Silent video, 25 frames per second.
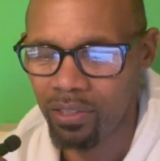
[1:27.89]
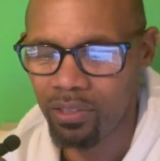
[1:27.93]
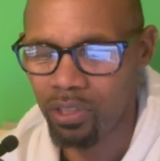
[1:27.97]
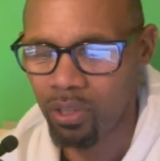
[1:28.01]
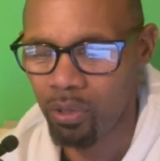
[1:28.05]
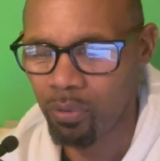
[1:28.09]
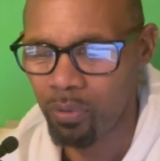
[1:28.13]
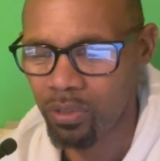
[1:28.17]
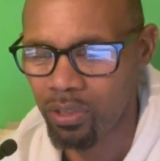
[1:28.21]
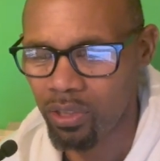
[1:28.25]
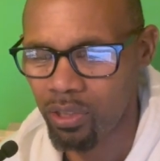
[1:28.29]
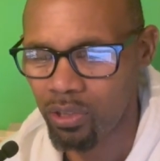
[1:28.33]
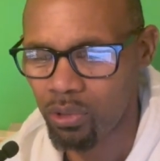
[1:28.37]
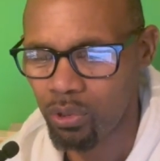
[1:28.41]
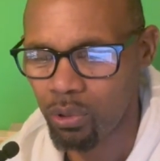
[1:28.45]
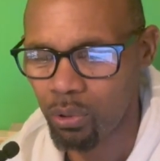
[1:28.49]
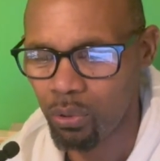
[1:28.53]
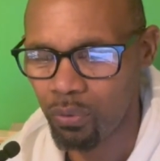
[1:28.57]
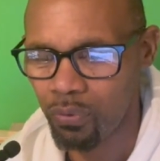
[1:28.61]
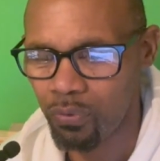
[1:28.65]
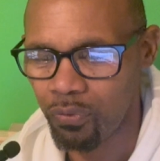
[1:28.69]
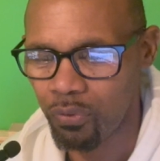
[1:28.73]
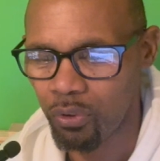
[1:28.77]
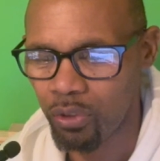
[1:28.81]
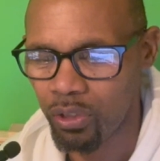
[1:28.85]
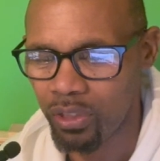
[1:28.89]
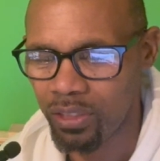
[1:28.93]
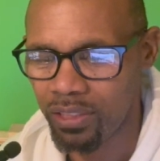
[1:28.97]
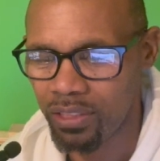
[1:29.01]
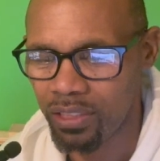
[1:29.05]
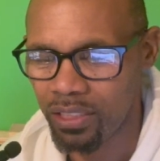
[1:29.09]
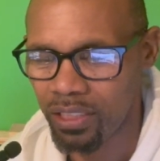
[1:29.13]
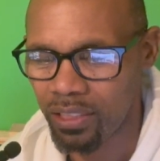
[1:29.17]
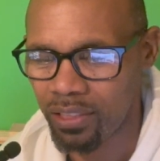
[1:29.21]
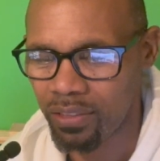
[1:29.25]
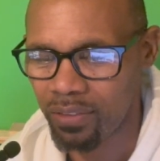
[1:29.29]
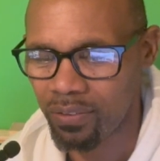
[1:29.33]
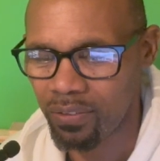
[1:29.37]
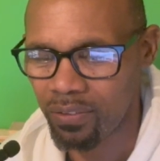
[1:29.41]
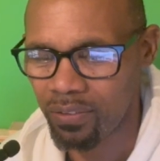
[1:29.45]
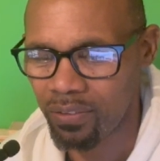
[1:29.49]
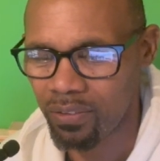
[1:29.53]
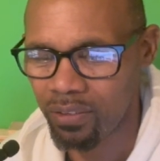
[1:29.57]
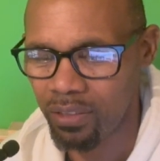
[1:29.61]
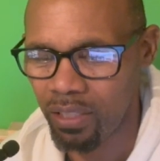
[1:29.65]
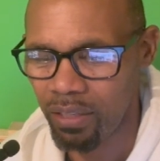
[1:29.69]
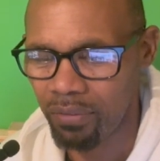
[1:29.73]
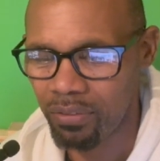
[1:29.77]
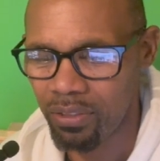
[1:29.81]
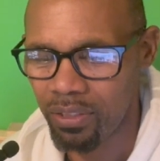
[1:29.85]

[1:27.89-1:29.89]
So it was a two, four, six,